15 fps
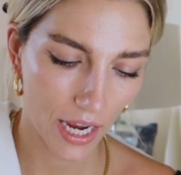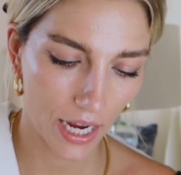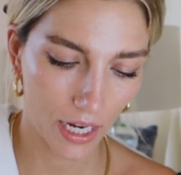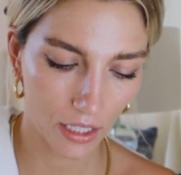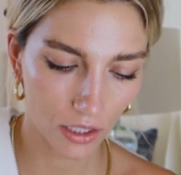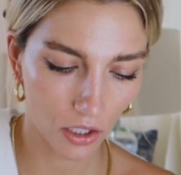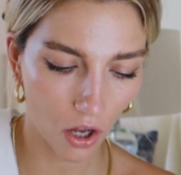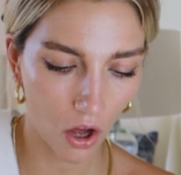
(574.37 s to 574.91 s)

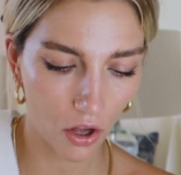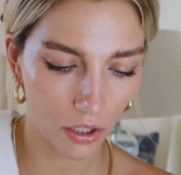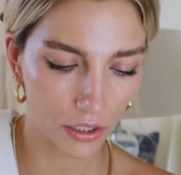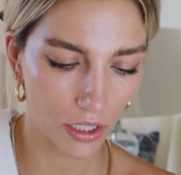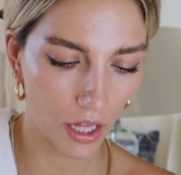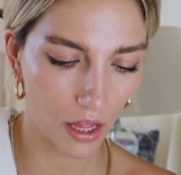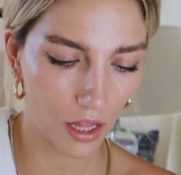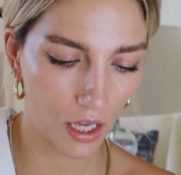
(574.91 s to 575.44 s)
It's
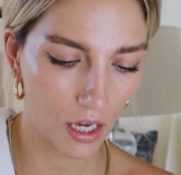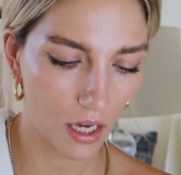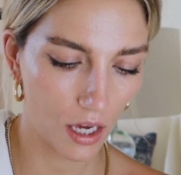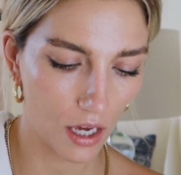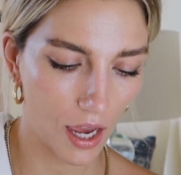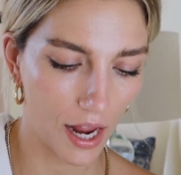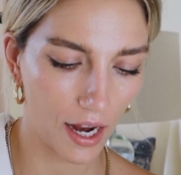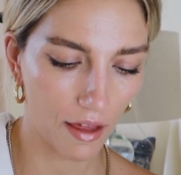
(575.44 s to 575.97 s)
called
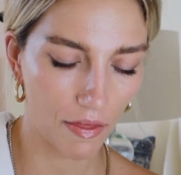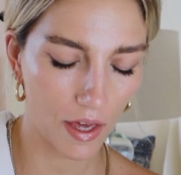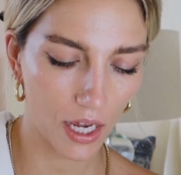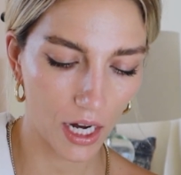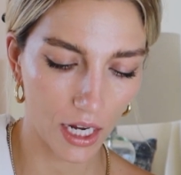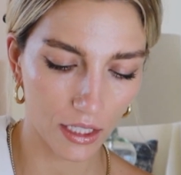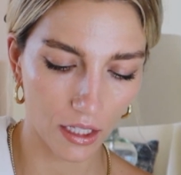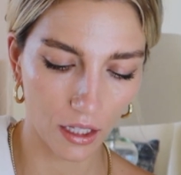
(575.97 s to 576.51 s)
and I think
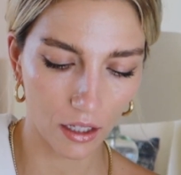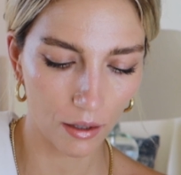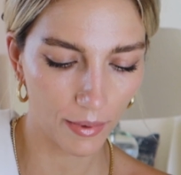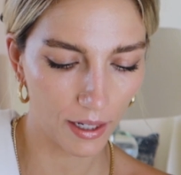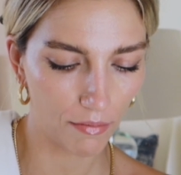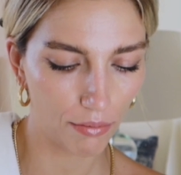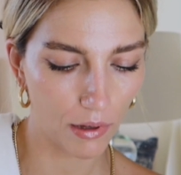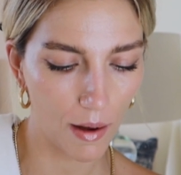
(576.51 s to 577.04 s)
it has a little
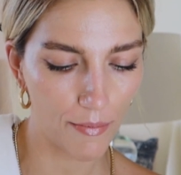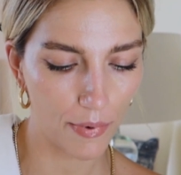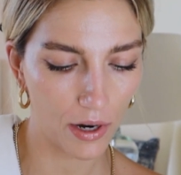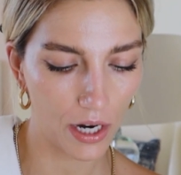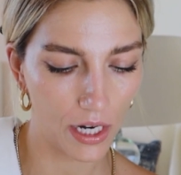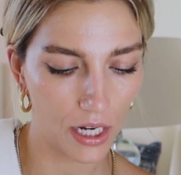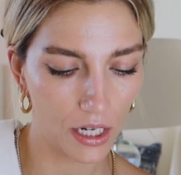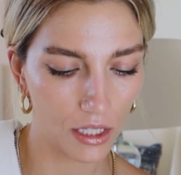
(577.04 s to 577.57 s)
bit of plumper
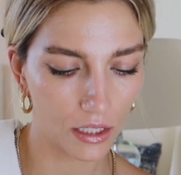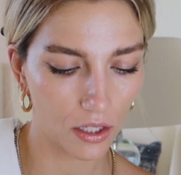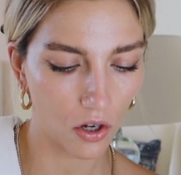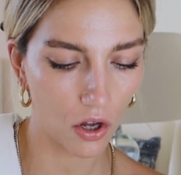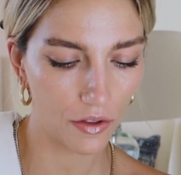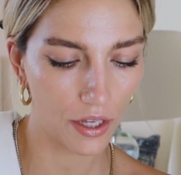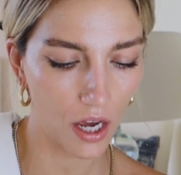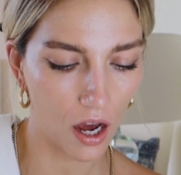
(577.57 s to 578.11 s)
in it. It's
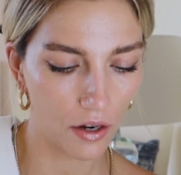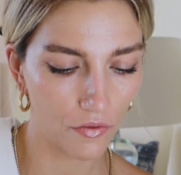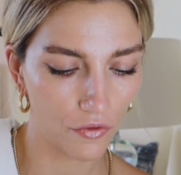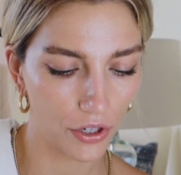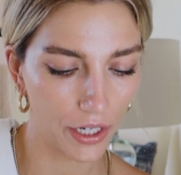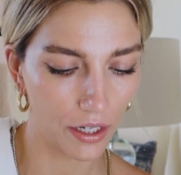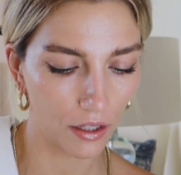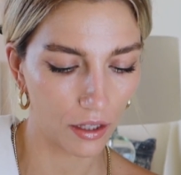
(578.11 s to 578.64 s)
called the
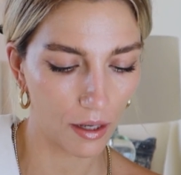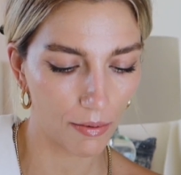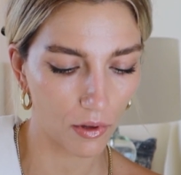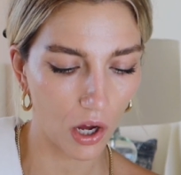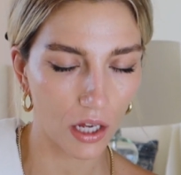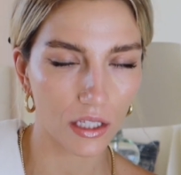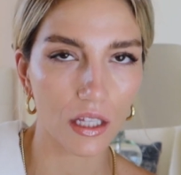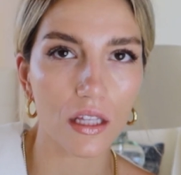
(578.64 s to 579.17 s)
Unreal Lip
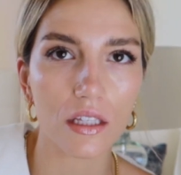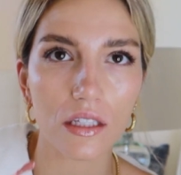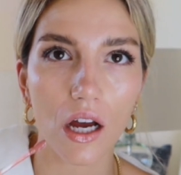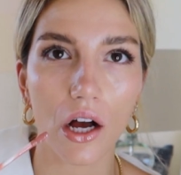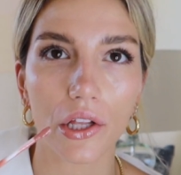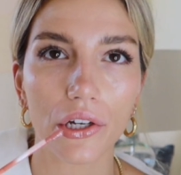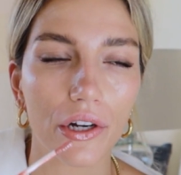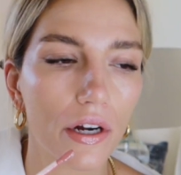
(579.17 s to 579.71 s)
Gloss, and this
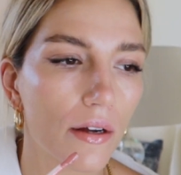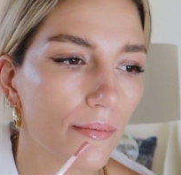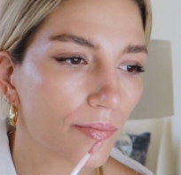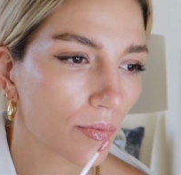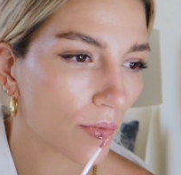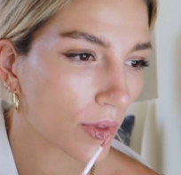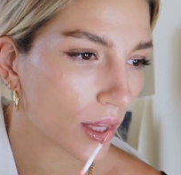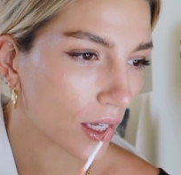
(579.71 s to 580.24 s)
color
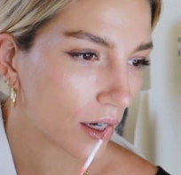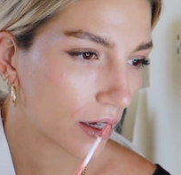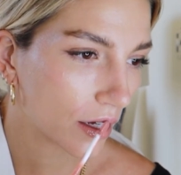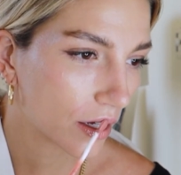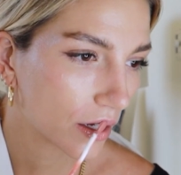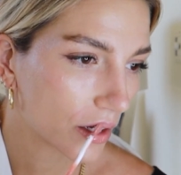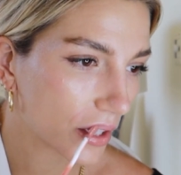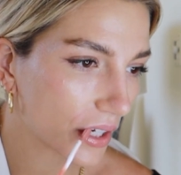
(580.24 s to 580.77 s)

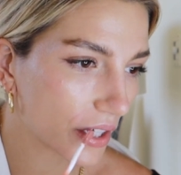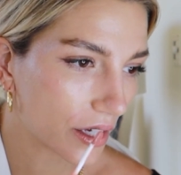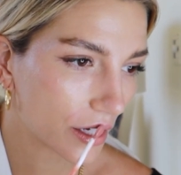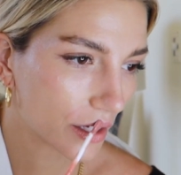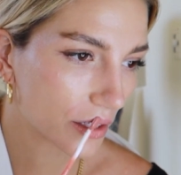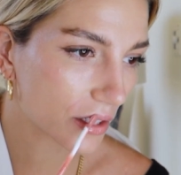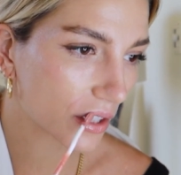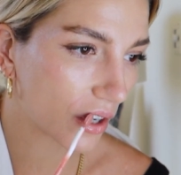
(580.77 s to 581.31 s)

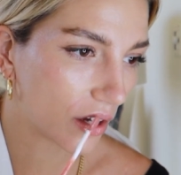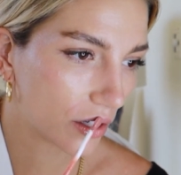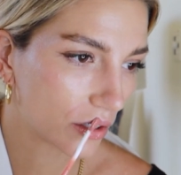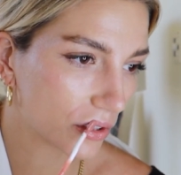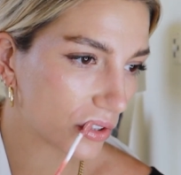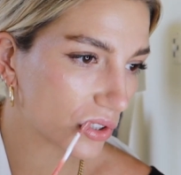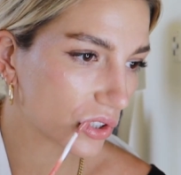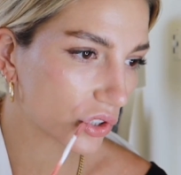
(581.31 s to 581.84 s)
is
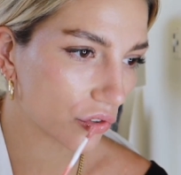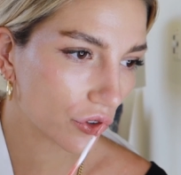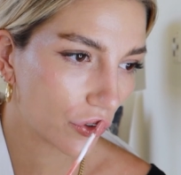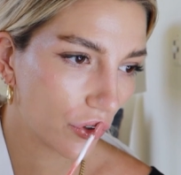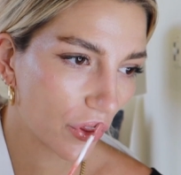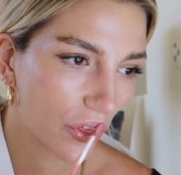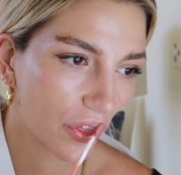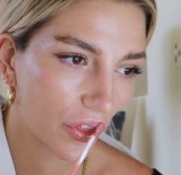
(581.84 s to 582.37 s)
called
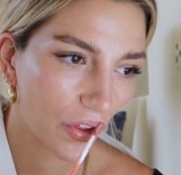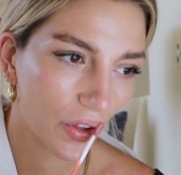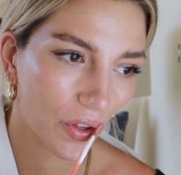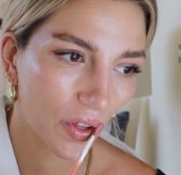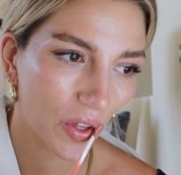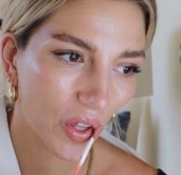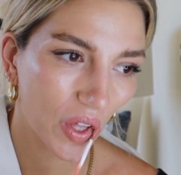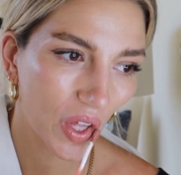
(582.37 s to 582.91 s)
Truth.
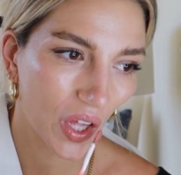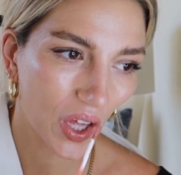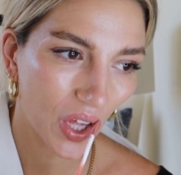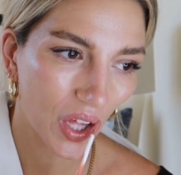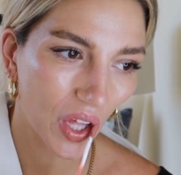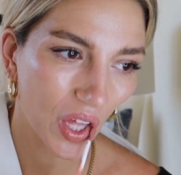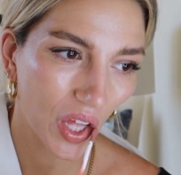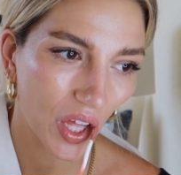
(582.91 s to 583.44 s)

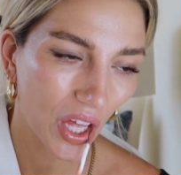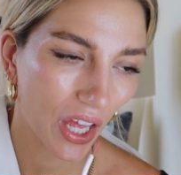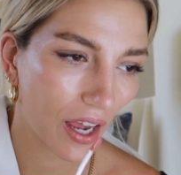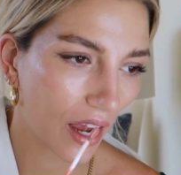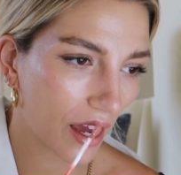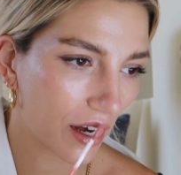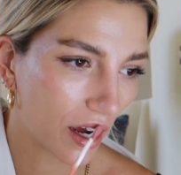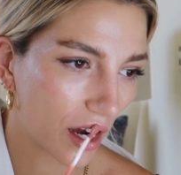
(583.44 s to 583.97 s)

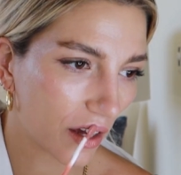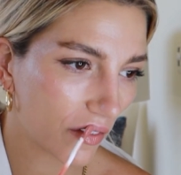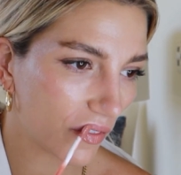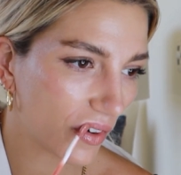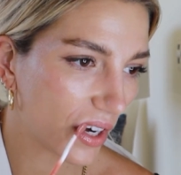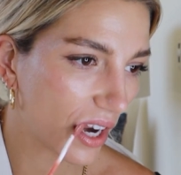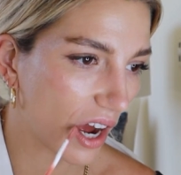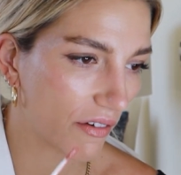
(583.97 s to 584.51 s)
And I've
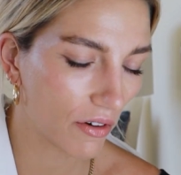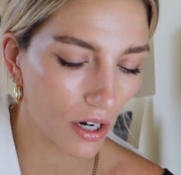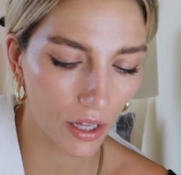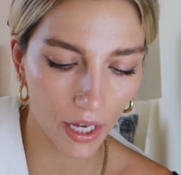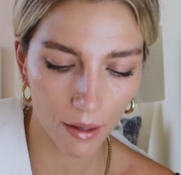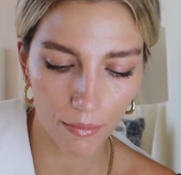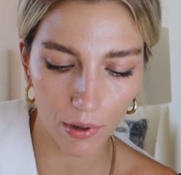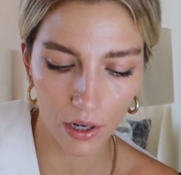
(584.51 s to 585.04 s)
never
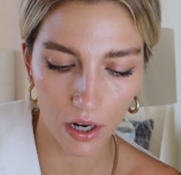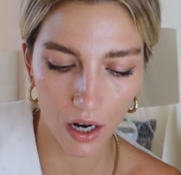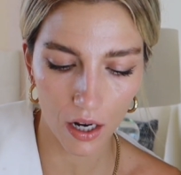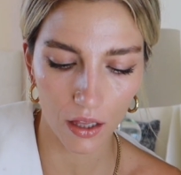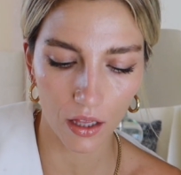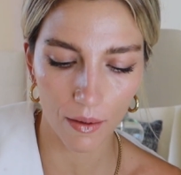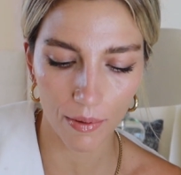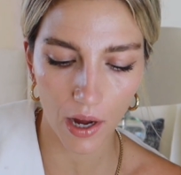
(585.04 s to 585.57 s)
like put on
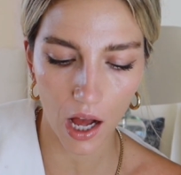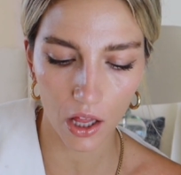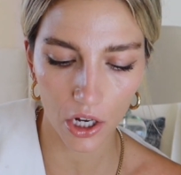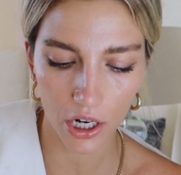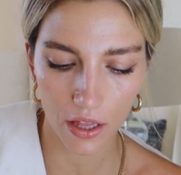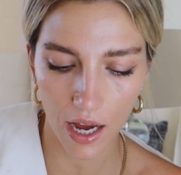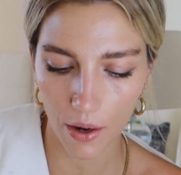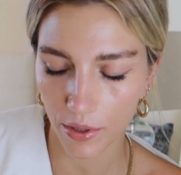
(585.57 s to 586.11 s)
a lip
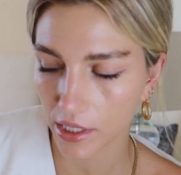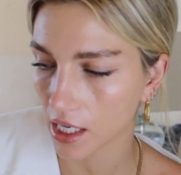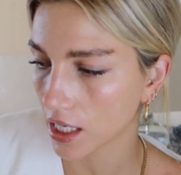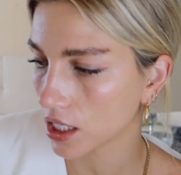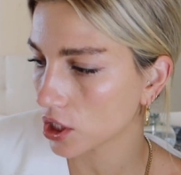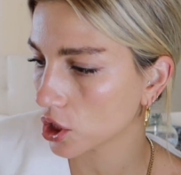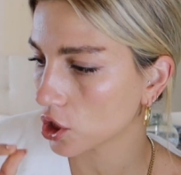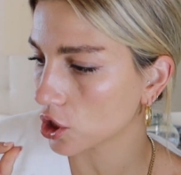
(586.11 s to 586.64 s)
color that was
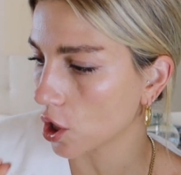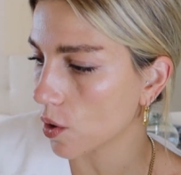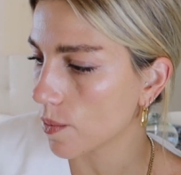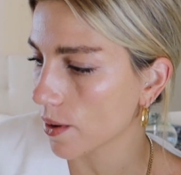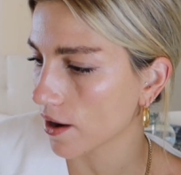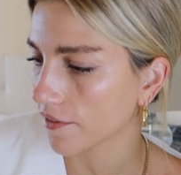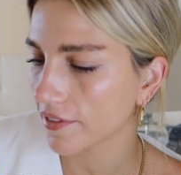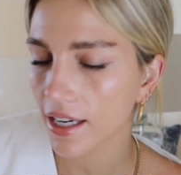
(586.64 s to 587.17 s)
like so
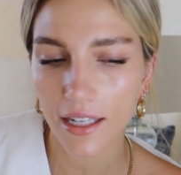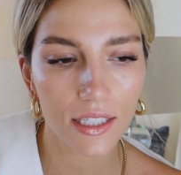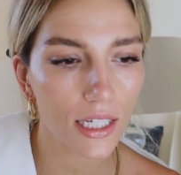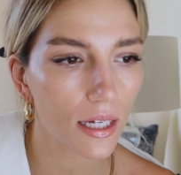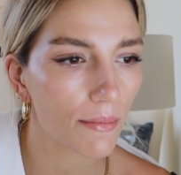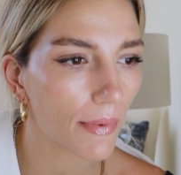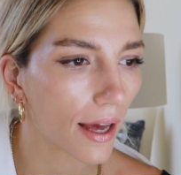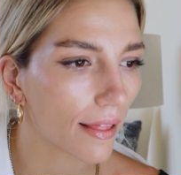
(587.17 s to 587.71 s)
perfect
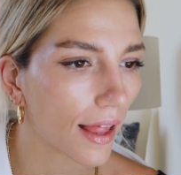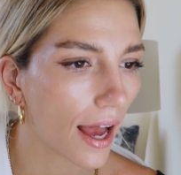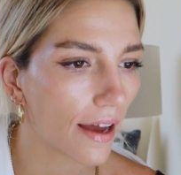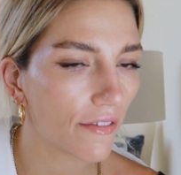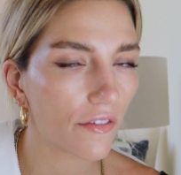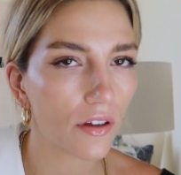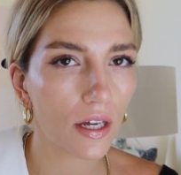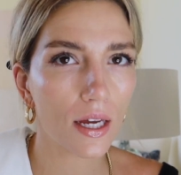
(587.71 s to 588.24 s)
in my
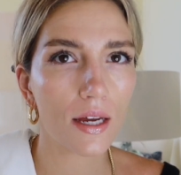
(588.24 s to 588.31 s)
life.